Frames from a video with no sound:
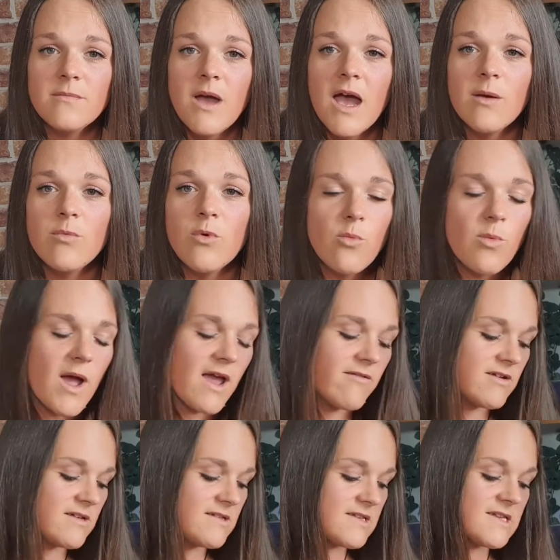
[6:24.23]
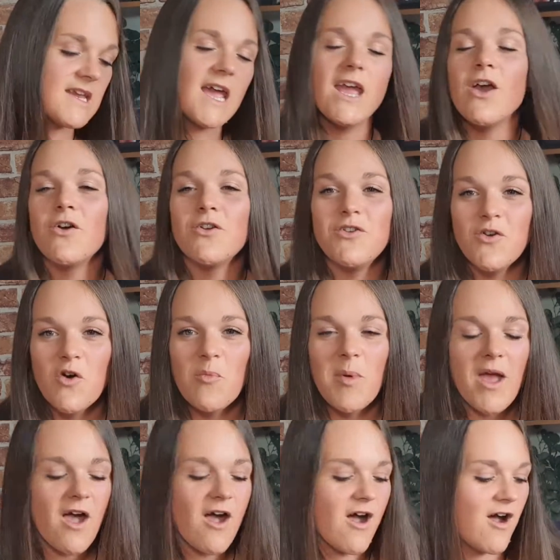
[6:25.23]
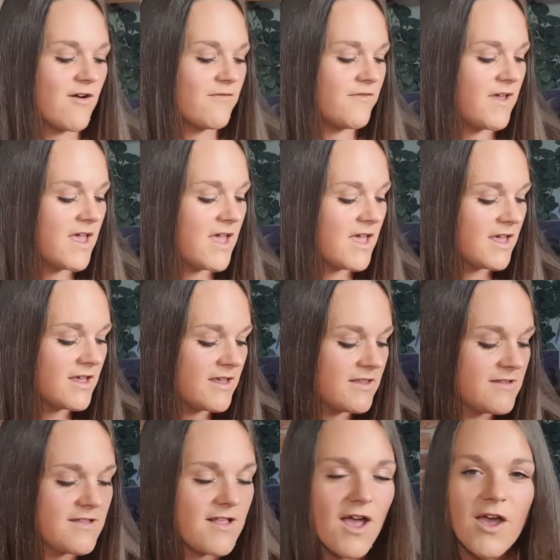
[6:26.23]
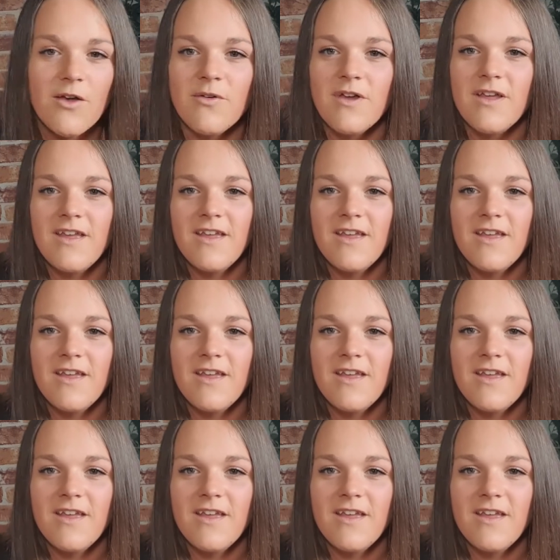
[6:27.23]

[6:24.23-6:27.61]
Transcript: I will wear it today on your behalf. So,